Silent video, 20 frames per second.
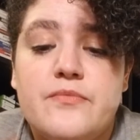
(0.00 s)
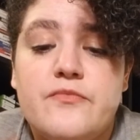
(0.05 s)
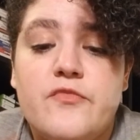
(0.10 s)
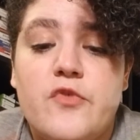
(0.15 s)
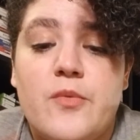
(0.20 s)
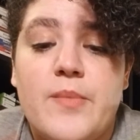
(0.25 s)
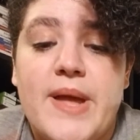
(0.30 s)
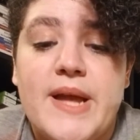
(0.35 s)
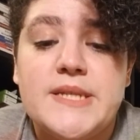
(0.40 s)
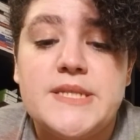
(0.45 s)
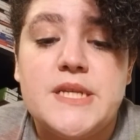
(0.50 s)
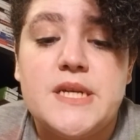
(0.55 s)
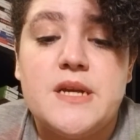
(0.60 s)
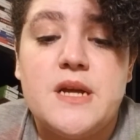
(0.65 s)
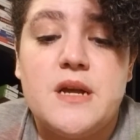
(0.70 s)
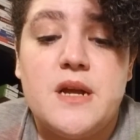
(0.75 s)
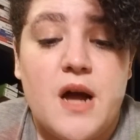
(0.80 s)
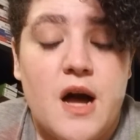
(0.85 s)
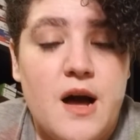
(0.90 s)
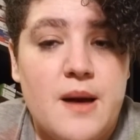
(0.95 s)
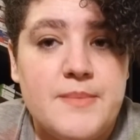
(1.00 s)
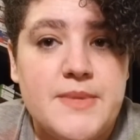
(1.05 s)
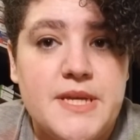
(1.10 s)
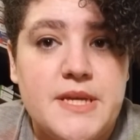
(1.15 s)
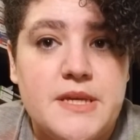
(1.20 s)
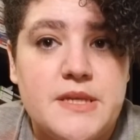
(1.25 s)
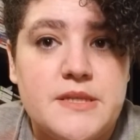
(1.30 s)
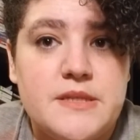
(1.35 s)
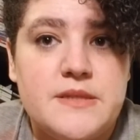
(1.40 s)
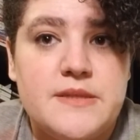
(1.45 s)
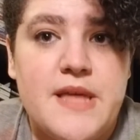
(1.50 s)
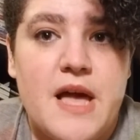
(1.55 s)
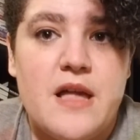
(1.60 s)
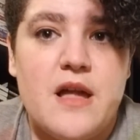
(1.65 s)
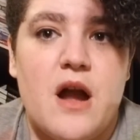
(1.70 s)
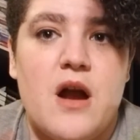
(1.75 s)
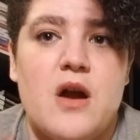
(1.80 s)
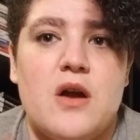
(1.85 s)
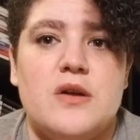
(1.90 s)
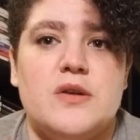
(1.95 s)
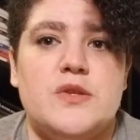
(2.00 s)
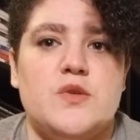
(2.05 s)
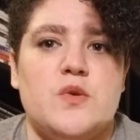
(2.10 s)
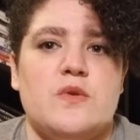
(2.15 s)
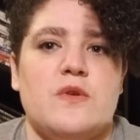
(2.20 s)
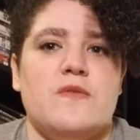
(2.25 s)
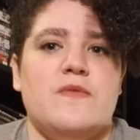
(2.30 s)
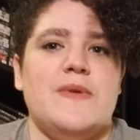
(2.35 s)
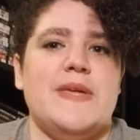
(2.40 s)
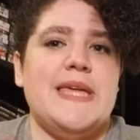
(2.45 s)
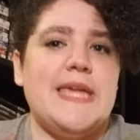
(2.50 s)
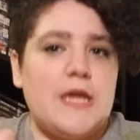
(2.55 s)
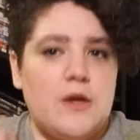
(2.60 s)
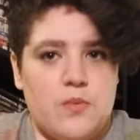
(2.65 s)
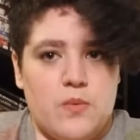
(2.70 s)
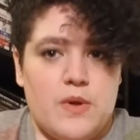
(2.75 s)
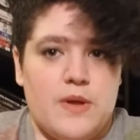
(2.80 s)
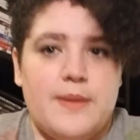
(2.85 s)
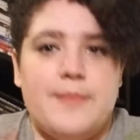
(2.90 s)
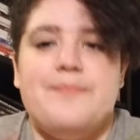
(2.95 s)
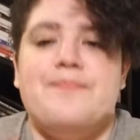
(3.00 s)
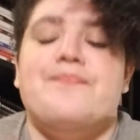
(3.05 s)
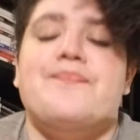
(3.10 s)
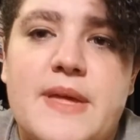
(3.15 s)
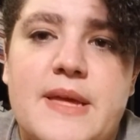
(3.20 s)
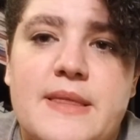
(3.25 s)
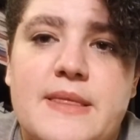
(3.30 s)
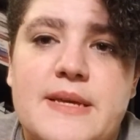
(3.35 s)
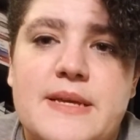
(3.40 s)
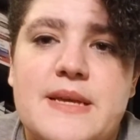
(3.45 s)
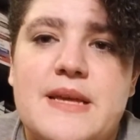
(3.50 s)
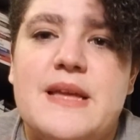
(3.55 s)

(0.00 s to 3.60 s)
romantic comedies that are sort of equal in